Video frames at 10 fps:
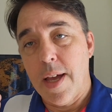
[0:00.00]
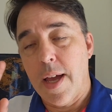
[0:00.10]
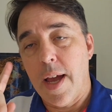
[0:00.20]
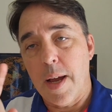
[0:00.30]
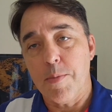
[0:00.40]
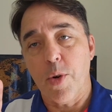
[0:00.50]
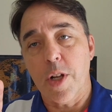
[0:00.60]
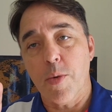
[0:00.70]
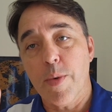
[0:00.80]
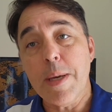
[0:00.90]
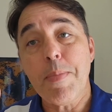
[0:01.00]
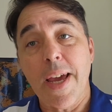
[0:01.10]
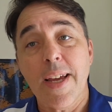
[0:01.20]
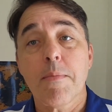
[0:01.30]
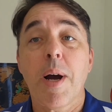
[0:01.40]
I'm gonna
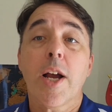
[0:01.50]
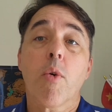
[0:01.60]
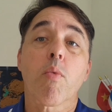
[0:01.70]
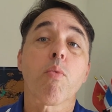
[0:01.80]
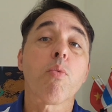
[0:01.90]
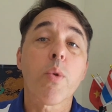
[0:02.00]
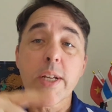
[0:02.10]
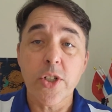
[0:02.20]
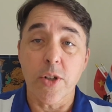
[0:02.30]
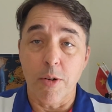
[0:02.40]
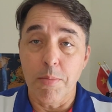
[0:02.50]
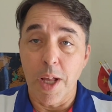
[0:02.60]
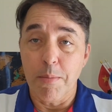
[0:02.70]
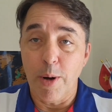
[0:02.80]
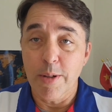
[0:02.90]
repaint my original
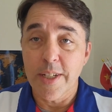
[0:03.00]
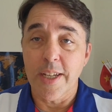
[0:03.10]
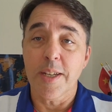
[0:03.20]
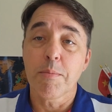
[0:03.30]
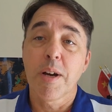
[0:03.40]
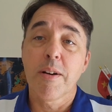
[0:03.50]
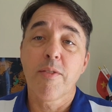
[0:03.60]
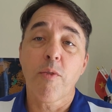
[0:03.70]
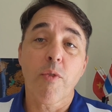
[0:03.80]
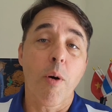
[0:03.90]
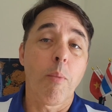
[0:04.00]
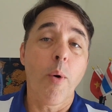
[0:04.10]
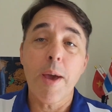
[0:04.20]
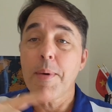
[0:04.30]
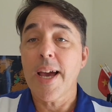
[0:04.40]
Blood Bowl team from
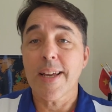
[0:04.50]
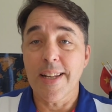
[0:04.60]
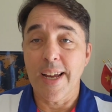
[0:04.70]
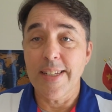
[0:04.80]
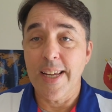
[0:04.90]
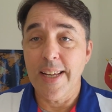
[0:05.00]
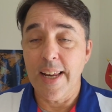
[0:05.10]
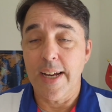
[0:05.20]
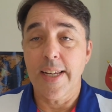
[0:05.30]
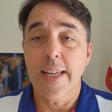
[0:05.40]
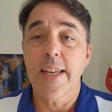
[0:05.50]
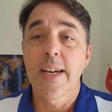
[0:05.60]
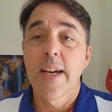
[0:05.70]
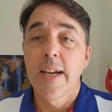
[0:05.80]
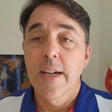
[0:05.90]
way back in 1990.
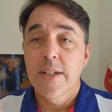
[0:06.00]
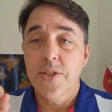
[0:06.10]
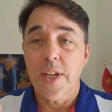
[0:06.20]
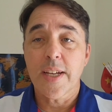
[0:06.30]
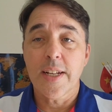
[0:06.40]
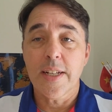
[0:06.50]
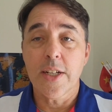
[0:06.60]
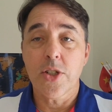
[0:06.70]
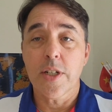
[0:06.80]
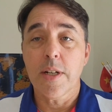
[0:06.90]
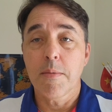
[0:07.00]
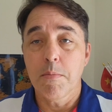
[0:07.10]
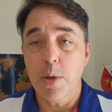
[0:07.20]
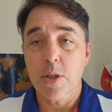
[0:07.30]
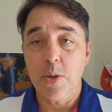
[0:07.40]
Second edition
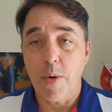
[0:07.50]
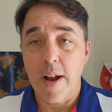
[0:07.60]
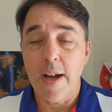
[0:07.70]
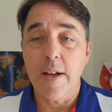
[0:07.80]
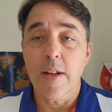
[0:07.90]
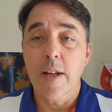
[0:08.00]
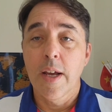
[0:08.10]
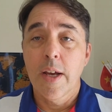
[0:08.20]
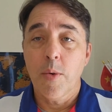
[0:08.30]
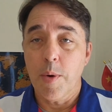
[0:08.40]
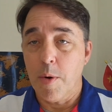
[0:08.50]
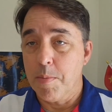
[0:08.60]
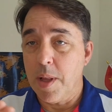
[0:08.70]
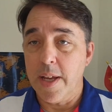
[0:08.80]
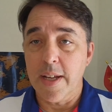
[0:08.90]
books were out. We were
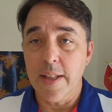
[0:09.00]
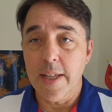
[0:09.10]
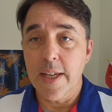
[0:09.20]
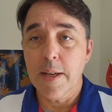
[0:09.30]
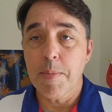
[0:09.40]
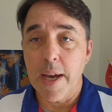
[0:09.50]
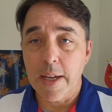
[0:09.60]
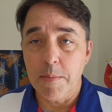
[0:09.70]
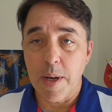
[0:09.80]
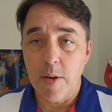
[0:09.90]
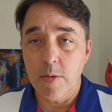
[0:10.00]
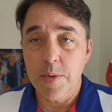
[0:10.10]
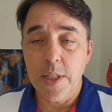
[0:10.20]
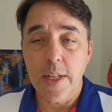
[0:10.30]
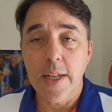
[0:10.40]
playing a league back in my home
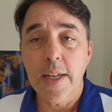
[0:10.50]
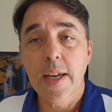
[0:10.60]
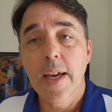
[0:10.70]
city,